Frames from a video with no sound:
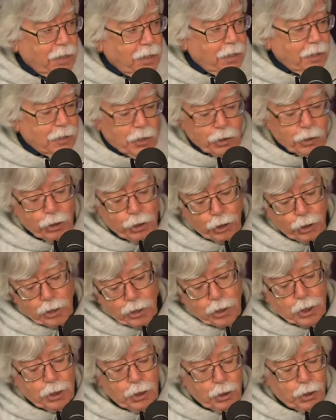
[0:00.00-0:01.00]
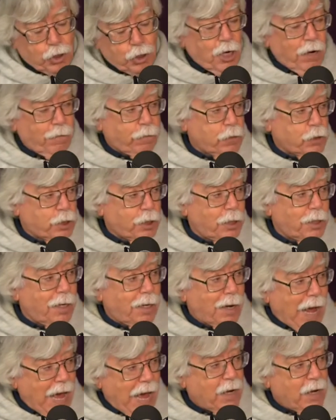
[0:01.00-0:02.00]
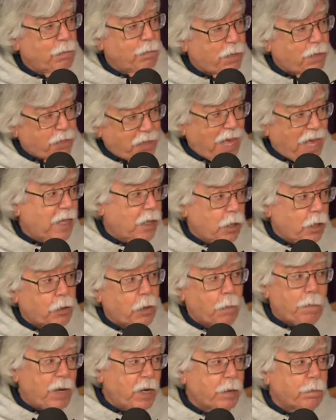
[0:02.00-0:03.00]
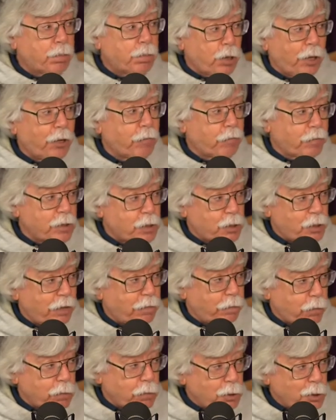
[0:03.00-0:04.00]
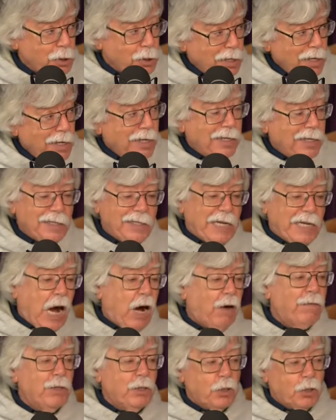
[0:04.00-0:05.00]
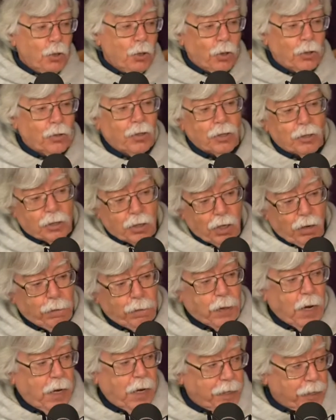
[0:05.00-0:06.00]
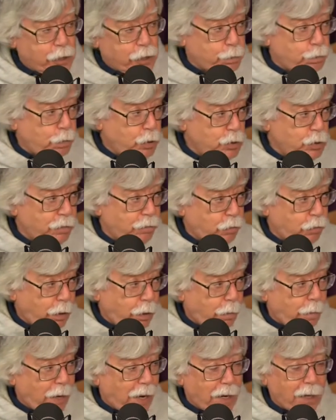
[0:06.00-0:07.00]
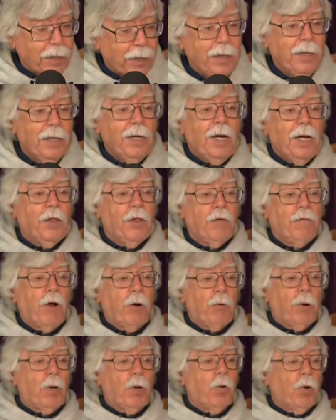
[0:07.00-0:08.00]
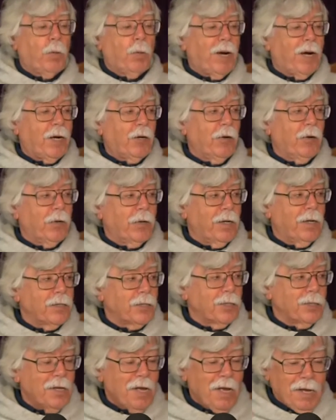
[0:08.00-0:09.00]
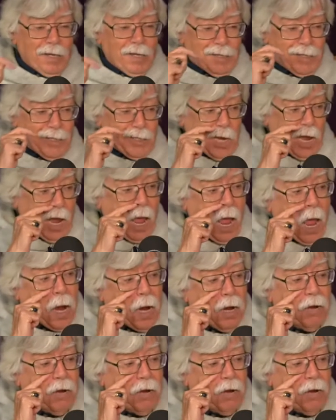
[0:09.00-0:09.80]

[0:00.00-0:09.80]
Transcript: to Justin Jefferson and Adam Thielen, the big play receivers, Dalvin Cook, the tough guy, explosive running back, and the veteran quarterback Kirk Cousins. This is a heck